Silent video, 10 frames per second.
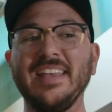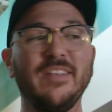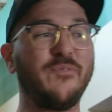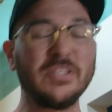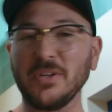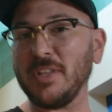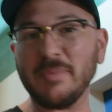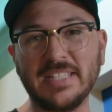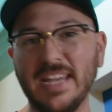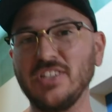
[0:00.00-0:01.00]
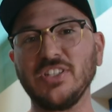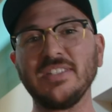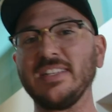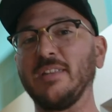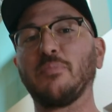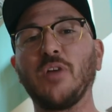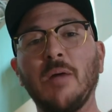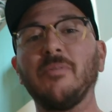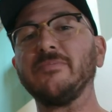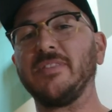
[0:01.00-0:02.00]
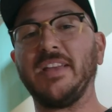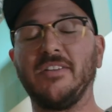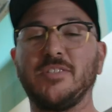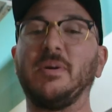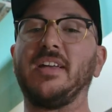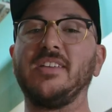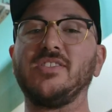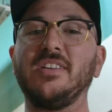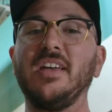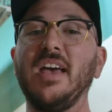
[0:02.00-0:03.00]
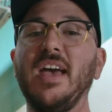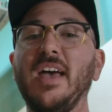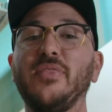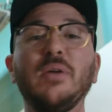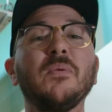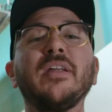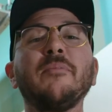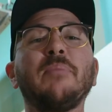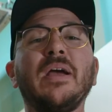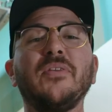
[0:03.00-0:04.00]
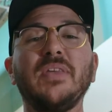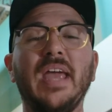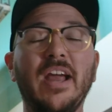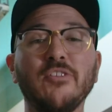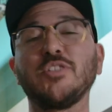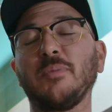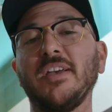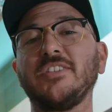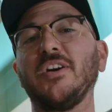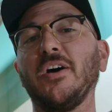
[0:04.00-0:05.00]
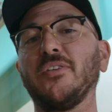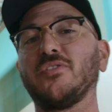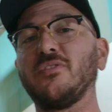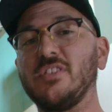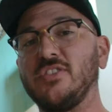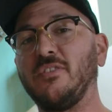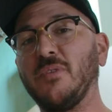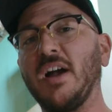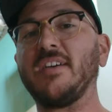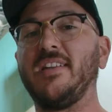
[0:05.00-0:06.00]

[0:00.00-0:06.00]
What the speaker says: the physical limitations, and the problems of the Aerospike engine. Then we're going to compare the Aerospike to other traditional rocket